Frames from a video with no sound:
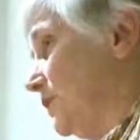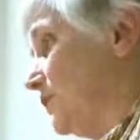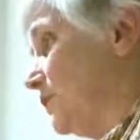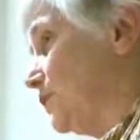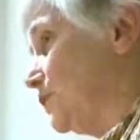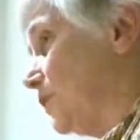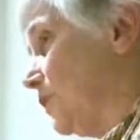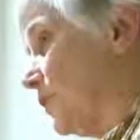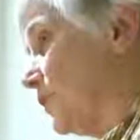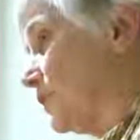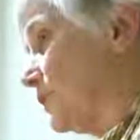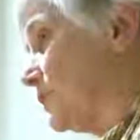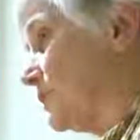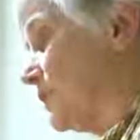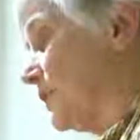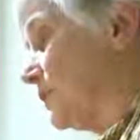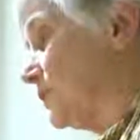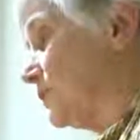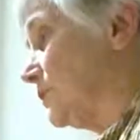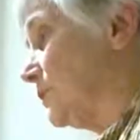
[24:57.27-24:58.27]
the charter
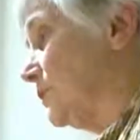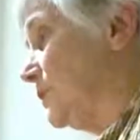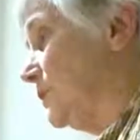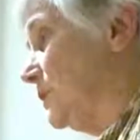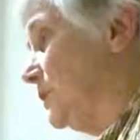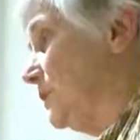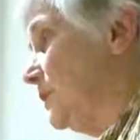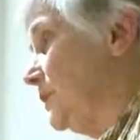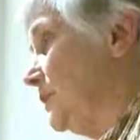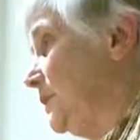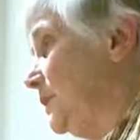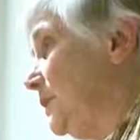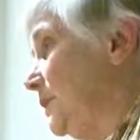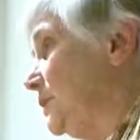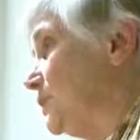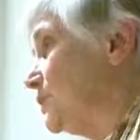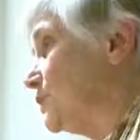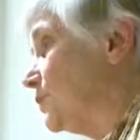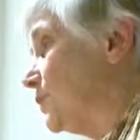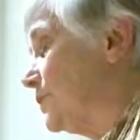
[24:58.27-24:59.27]
sector
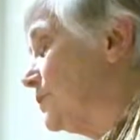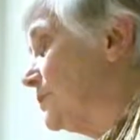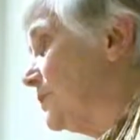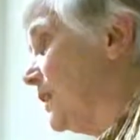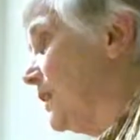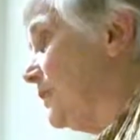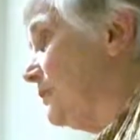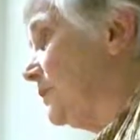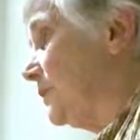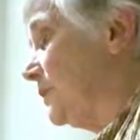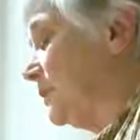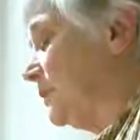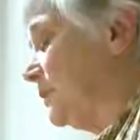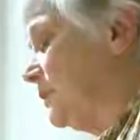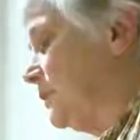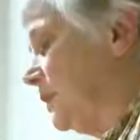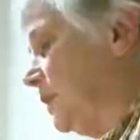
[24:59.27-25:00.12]
is towards having